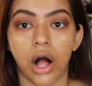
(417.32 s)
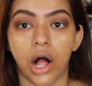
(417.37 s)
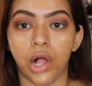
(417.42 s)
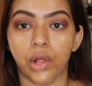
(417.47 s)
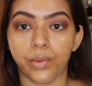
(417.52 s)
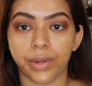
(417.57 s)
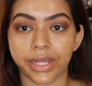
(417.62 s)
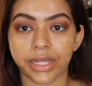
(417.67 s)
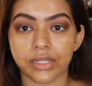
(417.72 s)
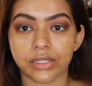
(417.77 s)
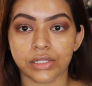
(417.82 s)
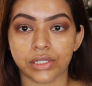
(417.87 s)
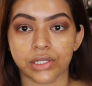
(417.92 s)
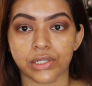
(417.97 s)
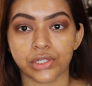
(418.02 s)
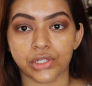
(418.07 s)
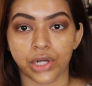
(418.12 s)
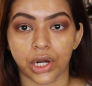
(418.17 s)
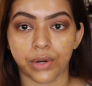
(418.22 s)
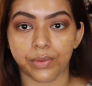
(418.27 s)

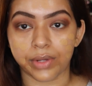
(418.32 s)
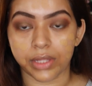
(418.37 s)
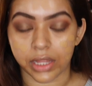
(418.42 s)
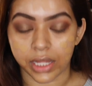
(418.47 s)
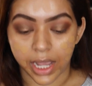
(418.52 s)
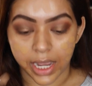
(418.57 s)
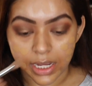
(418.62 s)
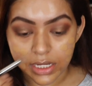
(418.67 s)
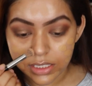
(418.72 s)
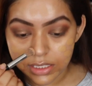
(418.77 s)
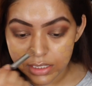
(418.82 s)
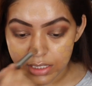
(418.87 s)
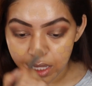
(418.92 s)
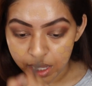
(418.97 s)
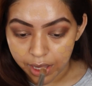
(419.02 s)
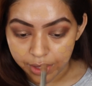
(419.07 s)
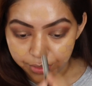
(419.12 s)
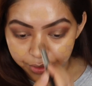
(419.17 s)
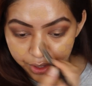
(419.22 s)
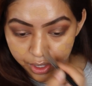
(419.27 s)
Always start with less
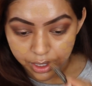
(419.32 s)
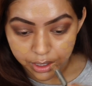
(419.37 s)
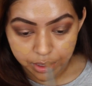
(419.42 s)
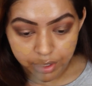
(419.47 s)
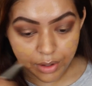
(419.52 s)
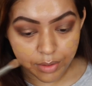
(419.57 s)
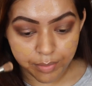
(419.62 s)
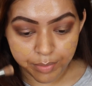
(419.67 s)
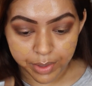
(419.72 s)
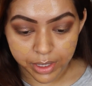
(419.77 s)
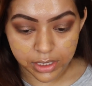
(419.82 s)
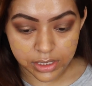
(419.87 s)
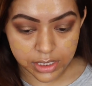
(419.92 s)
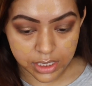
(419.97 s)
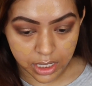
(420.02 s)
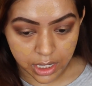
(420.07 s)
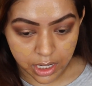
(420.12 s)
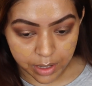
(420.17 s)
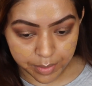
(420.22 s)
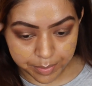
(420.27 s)
and then build
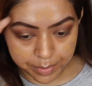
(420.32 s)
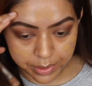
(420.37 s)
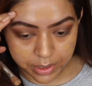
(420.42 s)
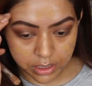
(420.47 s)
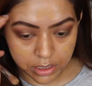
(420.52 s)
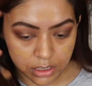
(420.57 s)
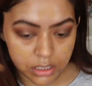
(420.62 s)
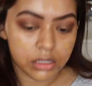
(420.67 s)
it up.